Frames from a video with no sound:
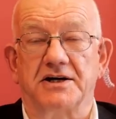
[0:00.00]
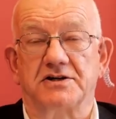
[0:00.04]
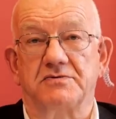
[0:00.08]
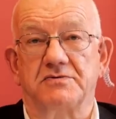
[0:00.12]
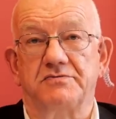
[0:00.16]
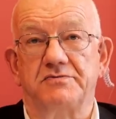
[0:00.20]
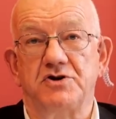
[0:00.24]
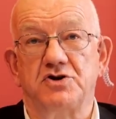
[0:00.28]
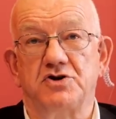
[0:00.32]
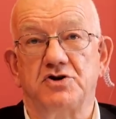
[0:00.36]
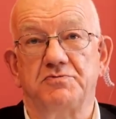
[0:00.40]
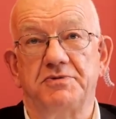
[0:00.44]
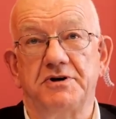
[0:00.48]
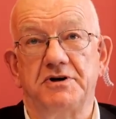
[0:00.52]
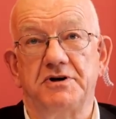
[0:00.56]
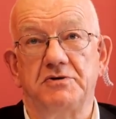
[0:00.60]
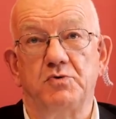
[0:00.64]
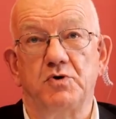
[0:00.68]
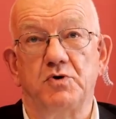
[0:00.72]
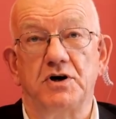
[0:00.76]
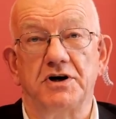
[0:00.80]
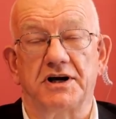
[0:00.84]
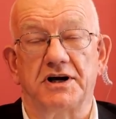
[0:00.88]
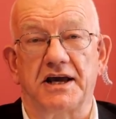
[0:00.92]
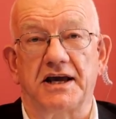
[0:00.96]
and we should be
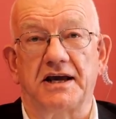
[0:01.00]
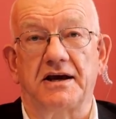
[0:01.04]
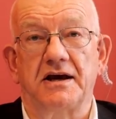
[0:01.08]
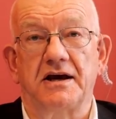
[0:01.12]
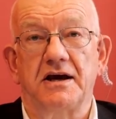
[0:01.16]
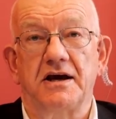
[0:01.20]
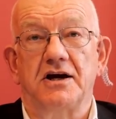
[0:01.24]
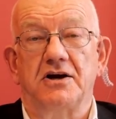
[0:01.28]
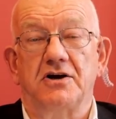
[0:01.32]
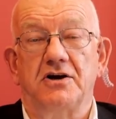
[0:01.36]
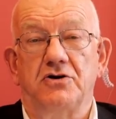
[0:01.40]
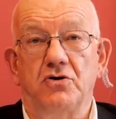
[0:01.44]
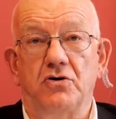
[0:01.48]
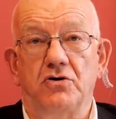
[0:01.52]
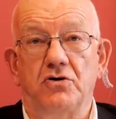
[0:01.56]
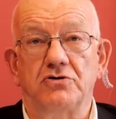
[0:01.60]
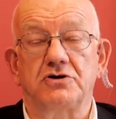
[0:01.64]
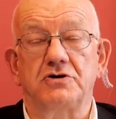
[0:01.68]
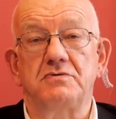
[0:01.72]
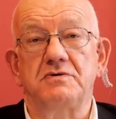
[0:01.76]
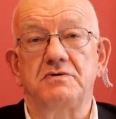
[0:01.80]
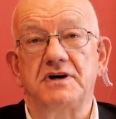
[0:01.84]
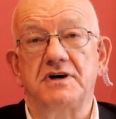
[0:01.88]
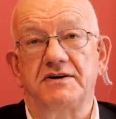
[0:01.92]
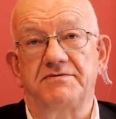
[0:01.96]
working not
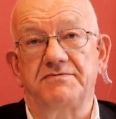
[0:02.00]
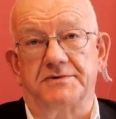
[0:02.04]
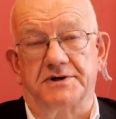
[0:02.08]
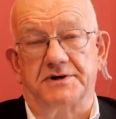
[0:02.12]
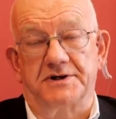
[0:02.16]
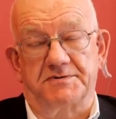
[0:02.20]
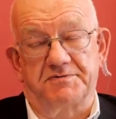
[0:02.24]
through governments,